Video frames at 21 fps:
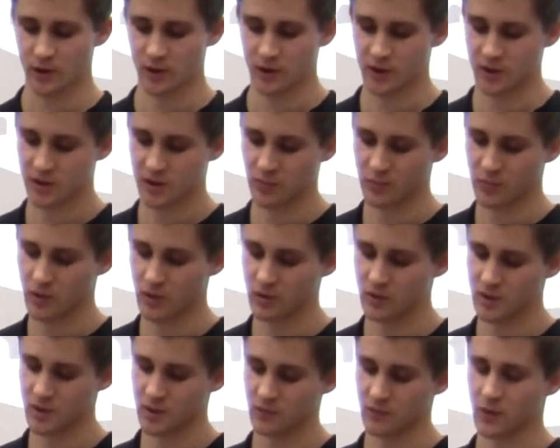is
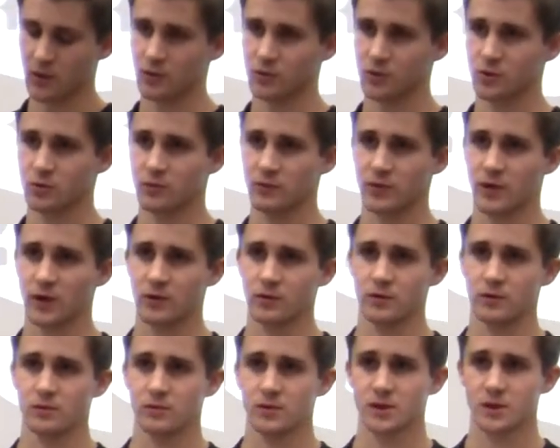composed of cultural
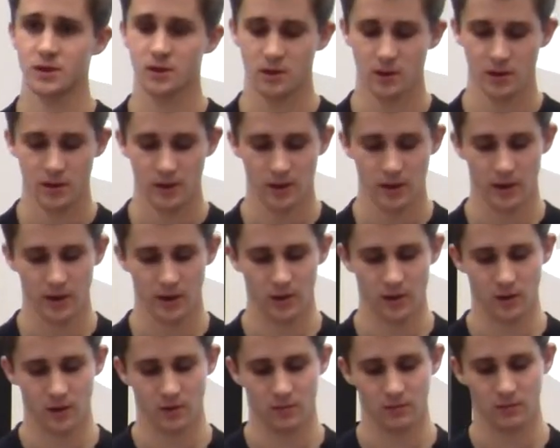values
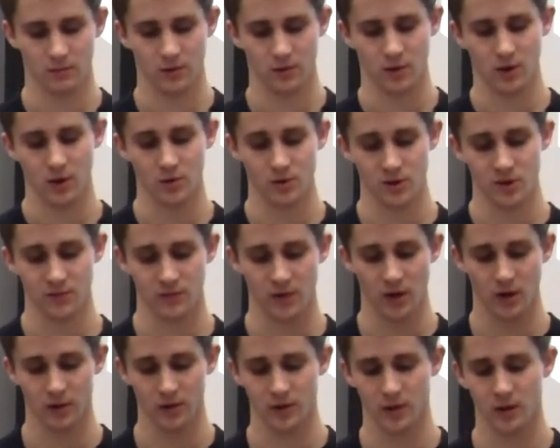and codes of
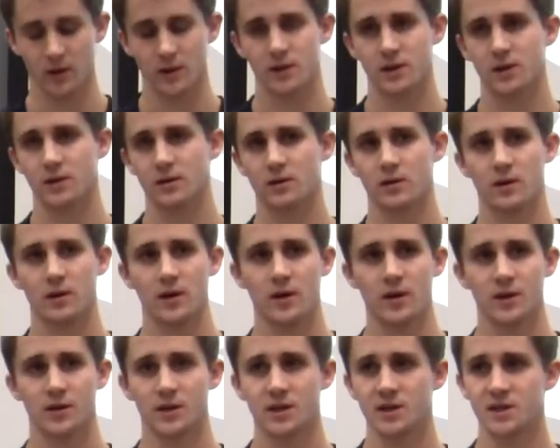conduct.
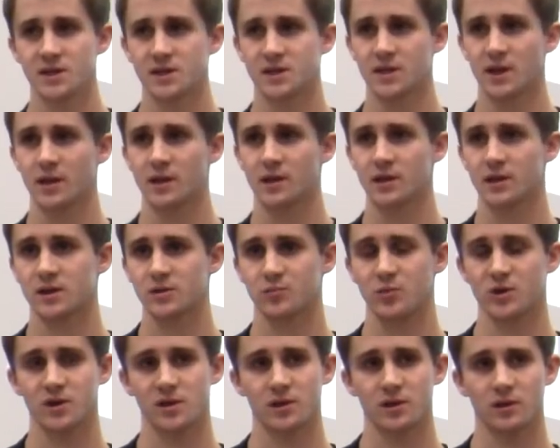These state
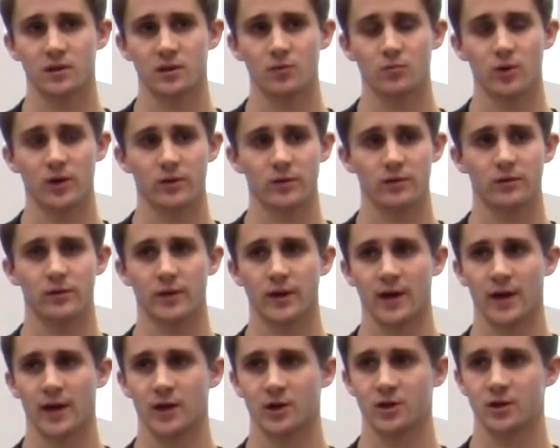explicitly whether an
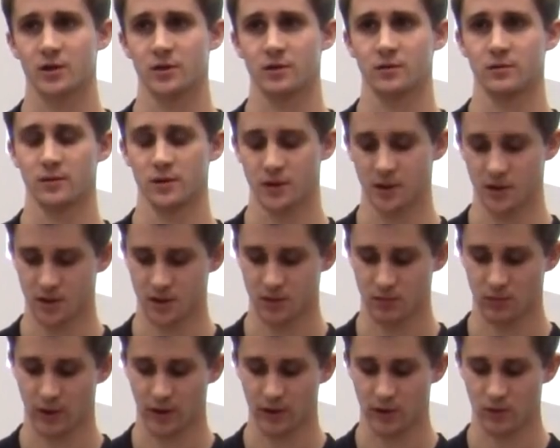action is
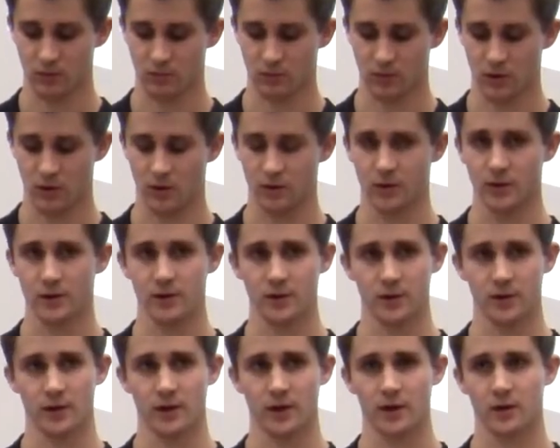right or wrong
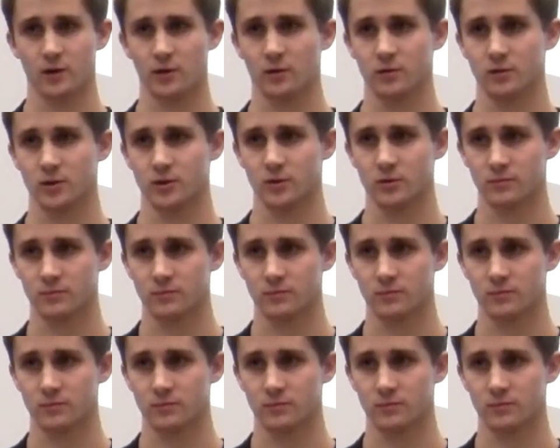in that culture.